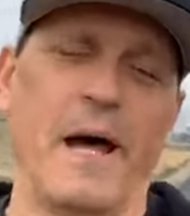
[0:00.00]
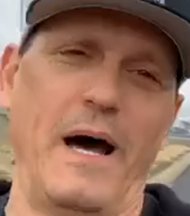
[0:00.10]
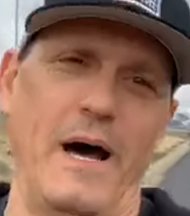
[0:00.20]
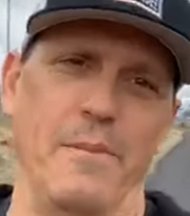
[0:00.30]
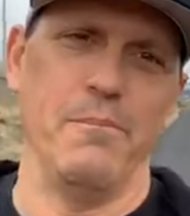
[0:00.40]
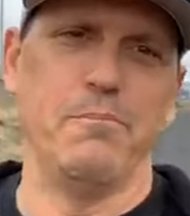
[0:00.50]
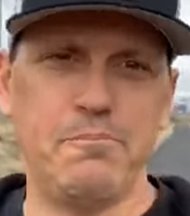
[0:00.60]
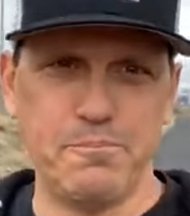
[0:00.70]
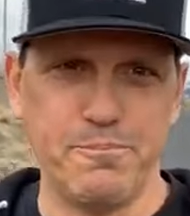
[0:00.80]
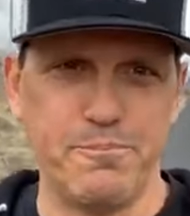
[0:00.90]

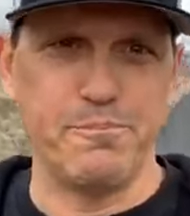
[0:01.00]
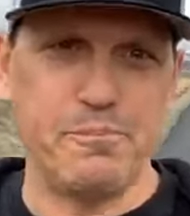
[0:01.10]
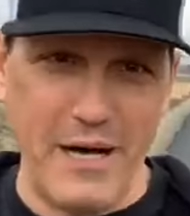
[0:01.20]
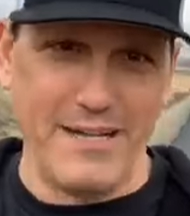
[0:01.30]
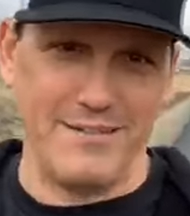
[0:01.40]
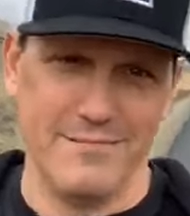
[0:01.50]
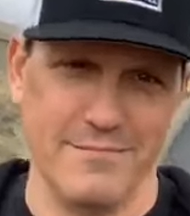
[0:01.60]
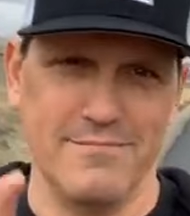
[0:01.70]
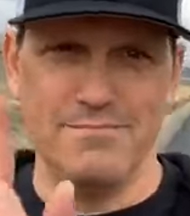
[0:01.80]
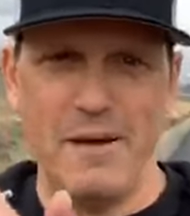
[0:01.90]
But
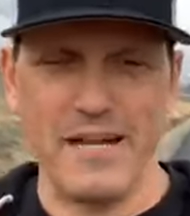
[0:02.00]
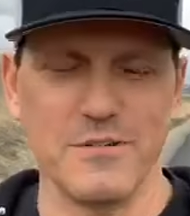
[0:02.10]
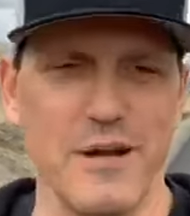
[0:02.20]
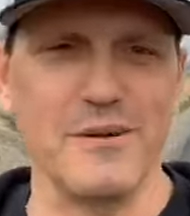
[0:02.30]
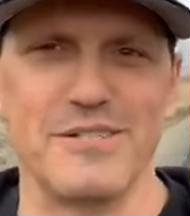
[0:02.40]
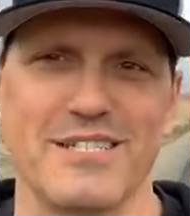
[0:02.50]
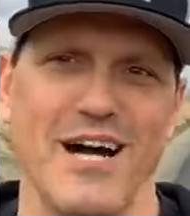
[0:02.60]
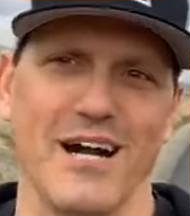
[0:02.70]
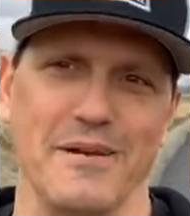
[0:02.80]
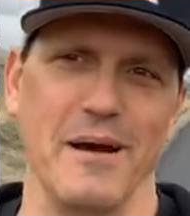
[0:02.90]
back to what I was just
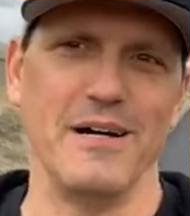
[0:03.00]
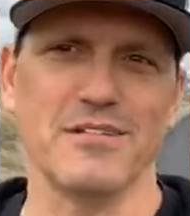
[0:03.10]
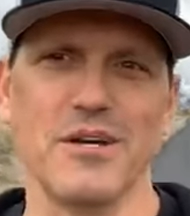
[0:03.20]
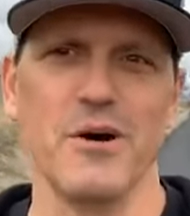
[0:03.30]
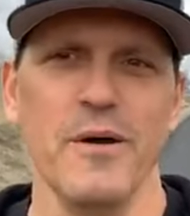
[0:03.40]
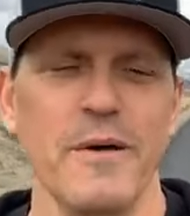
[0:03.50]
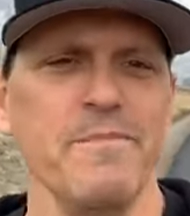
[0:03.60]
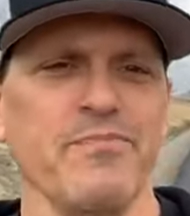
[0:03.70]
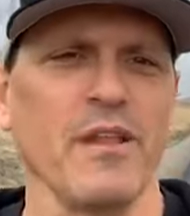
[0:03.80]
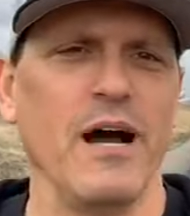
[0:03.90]
talking about. So
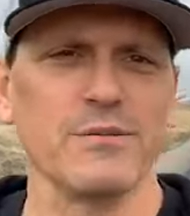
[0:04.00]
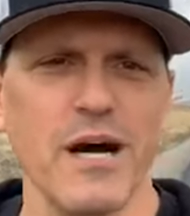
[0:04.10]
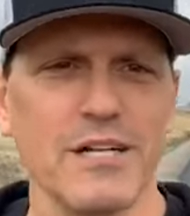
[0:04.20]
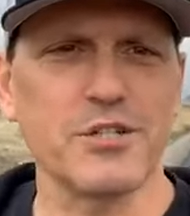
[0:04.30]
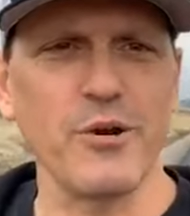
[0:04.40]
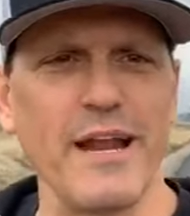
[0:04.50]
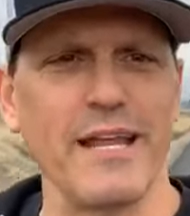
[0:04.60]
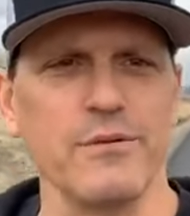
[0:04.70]
I was on a training.